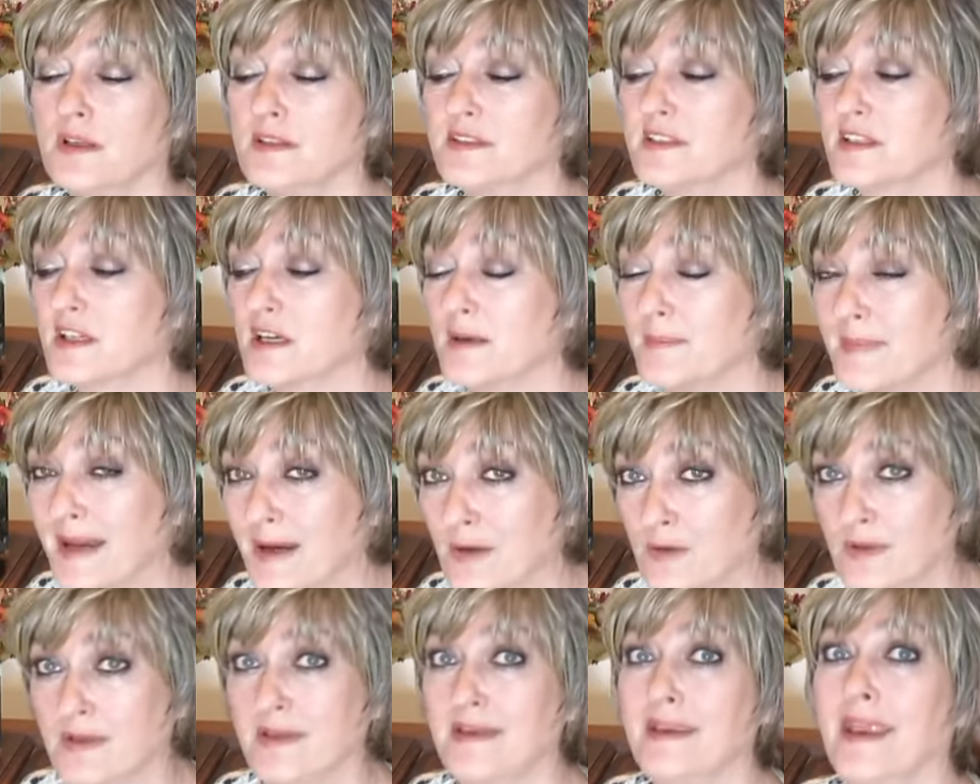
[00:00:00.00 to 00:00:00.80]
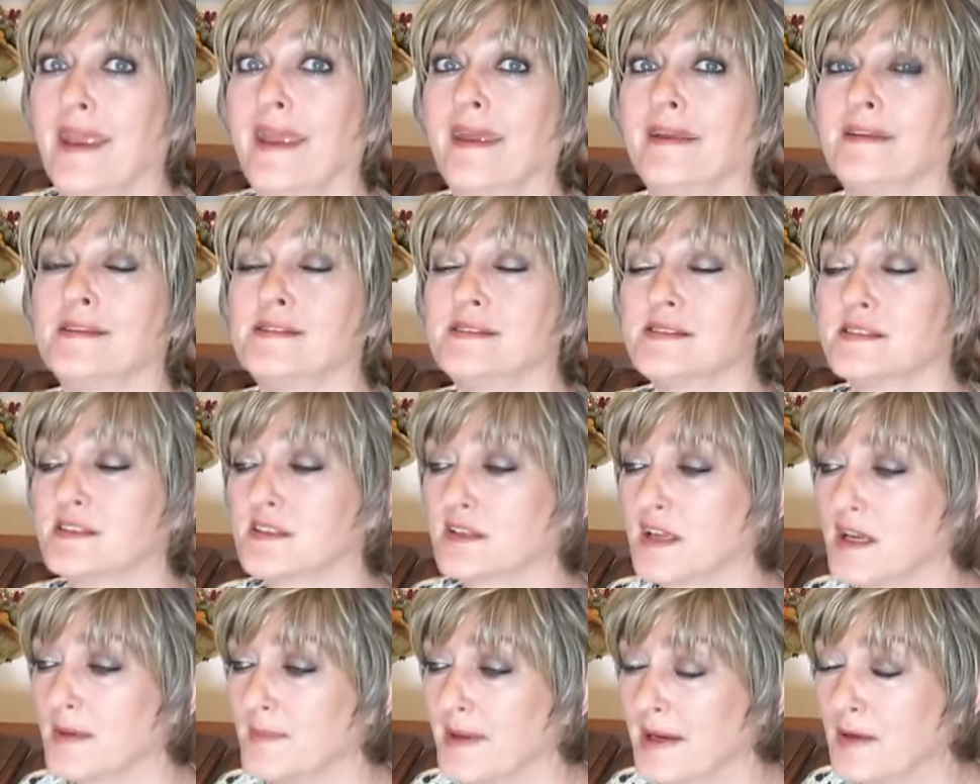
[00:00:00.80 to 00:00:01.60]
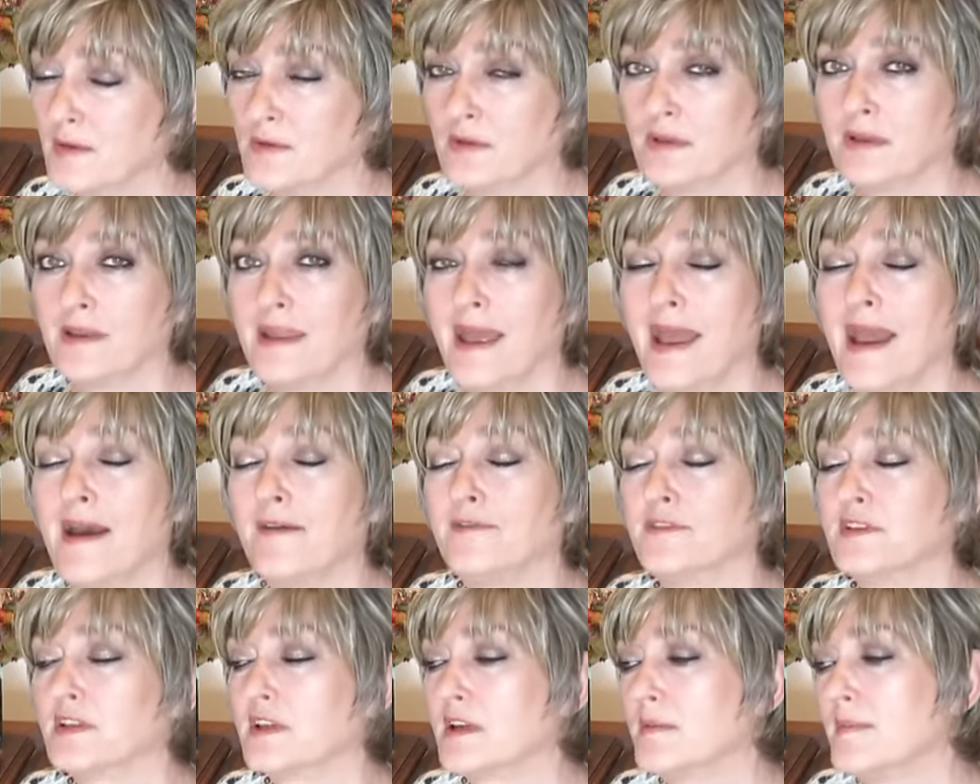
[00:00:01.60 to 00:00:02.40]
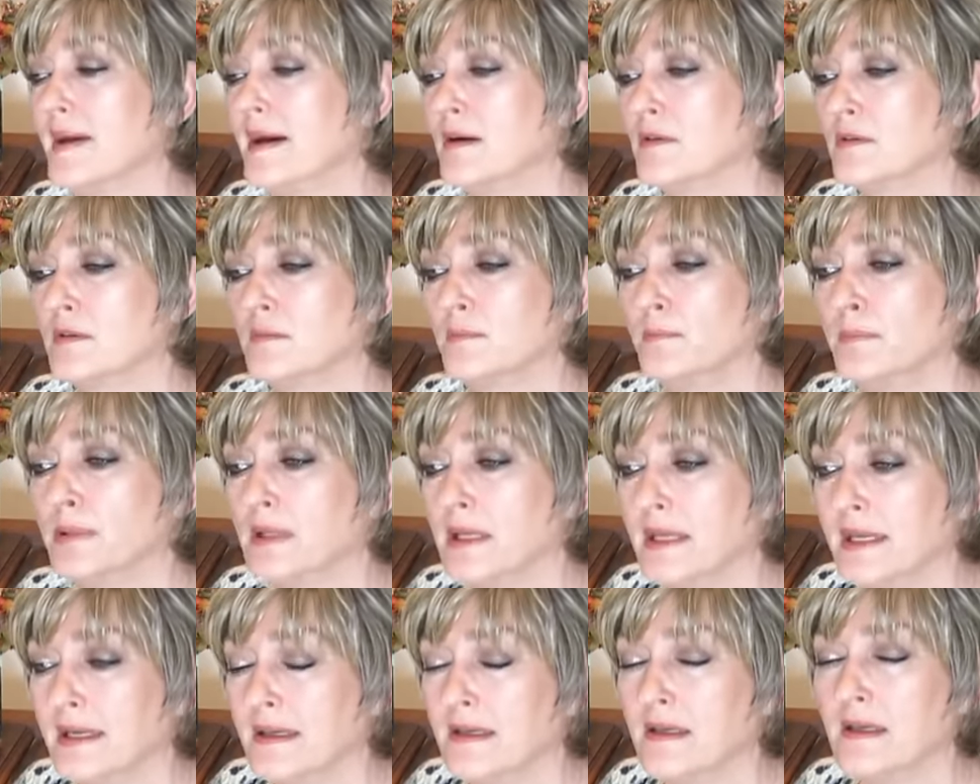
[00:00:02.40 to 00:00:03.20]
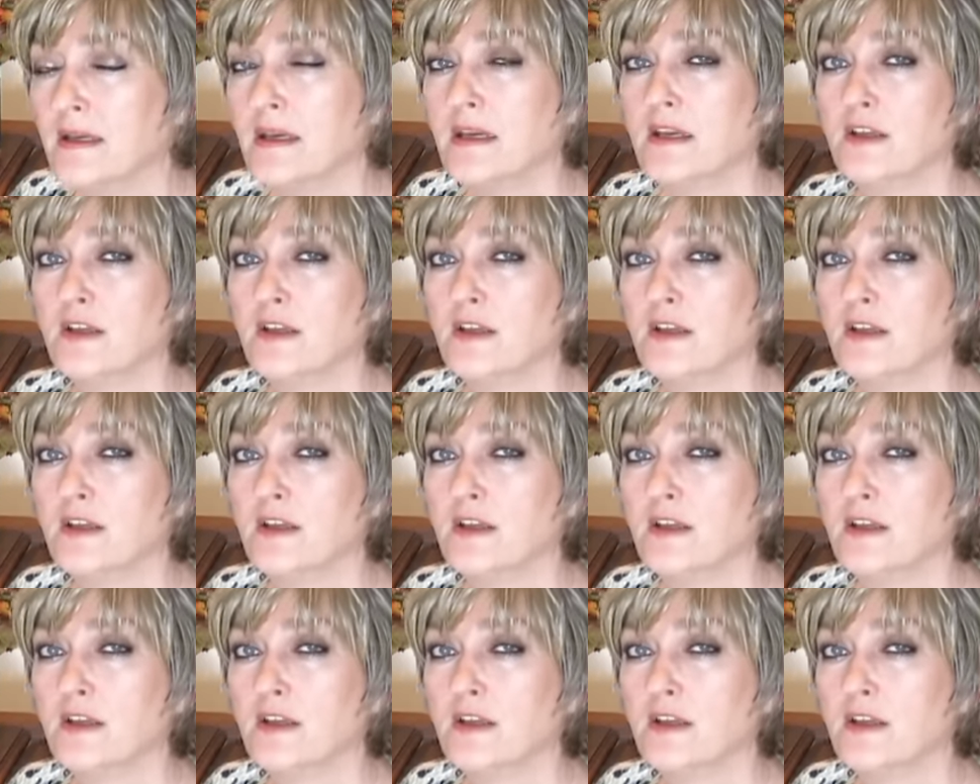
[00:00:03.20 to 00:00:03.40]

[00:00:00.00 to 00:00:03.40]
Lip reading: to come out and dance, to come out and laugh, to come out and play.